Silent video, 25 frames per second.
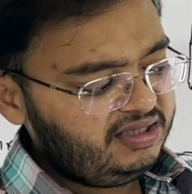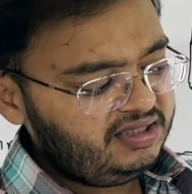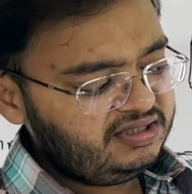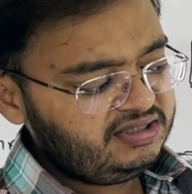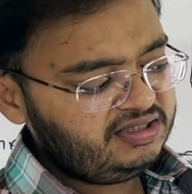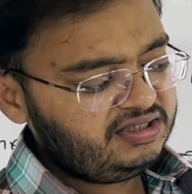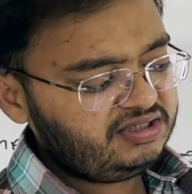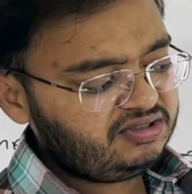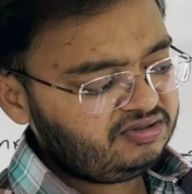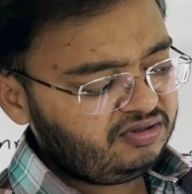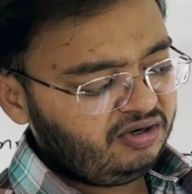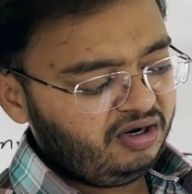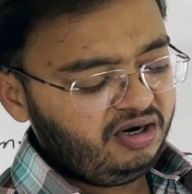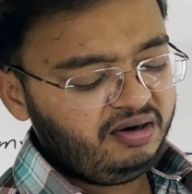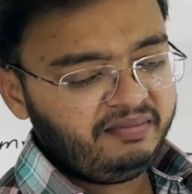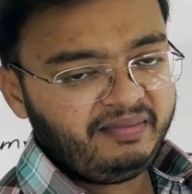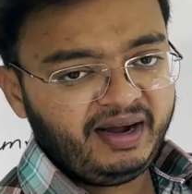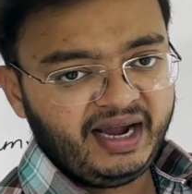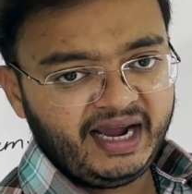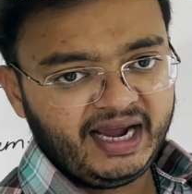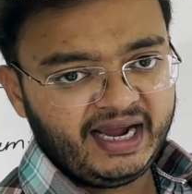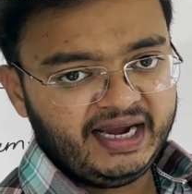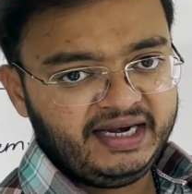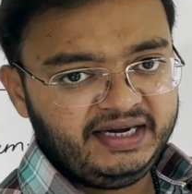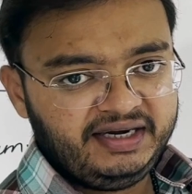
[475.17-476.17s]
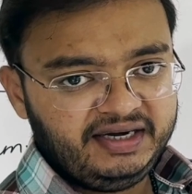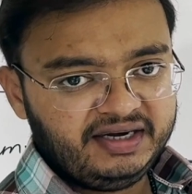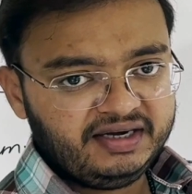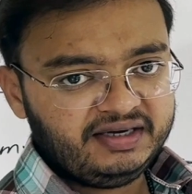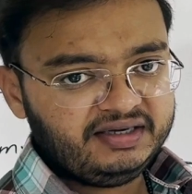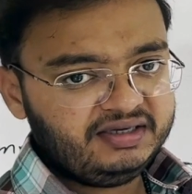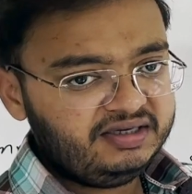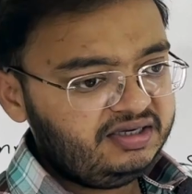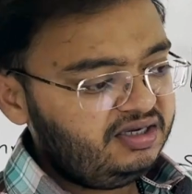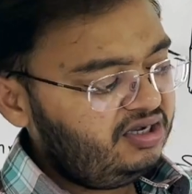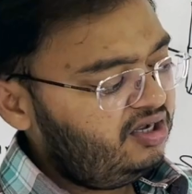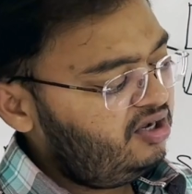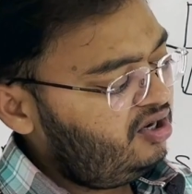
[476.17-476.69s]
this is called my height.
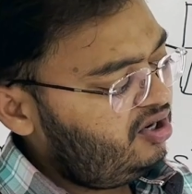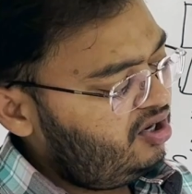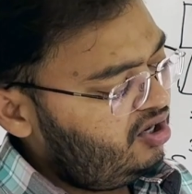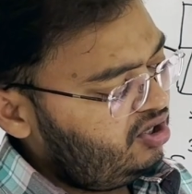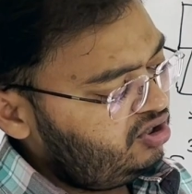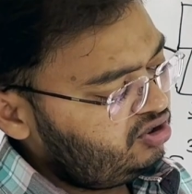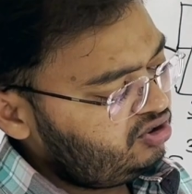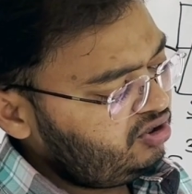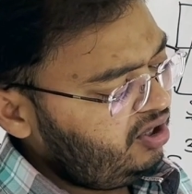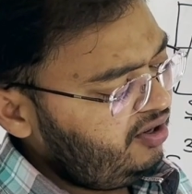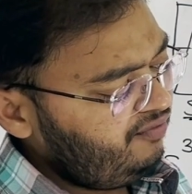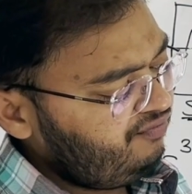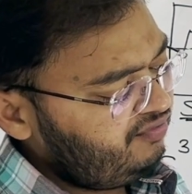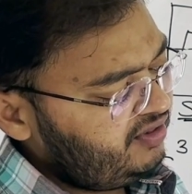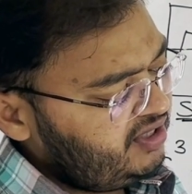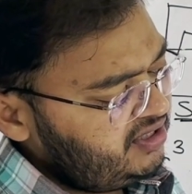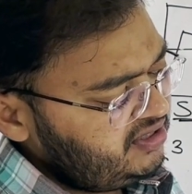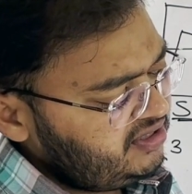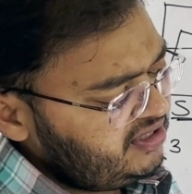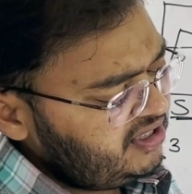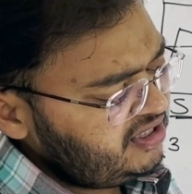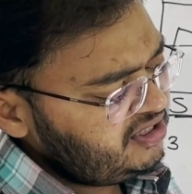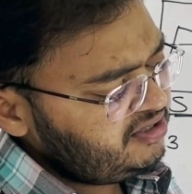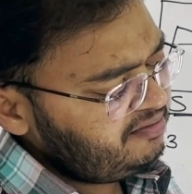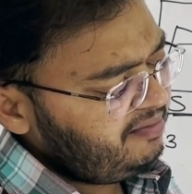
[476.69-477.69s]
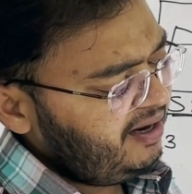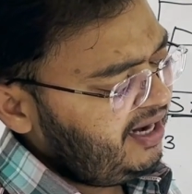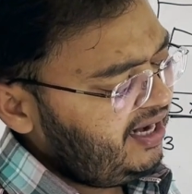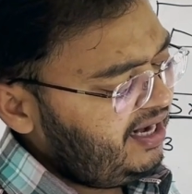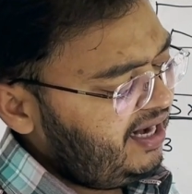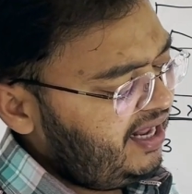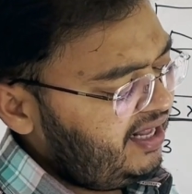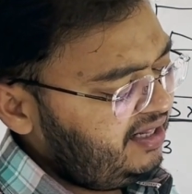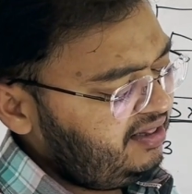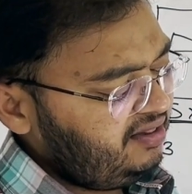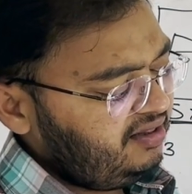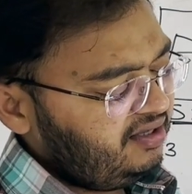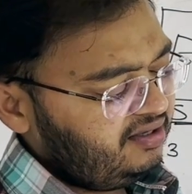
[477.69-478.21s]
So if this is my
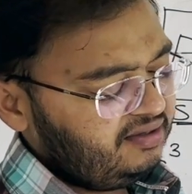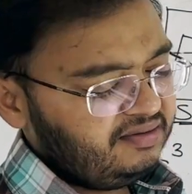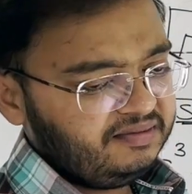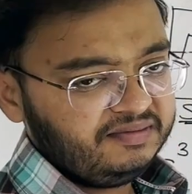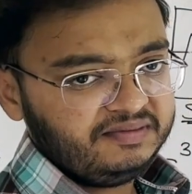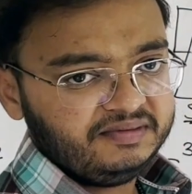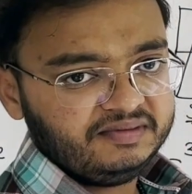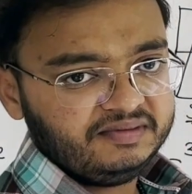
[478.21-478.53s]
length,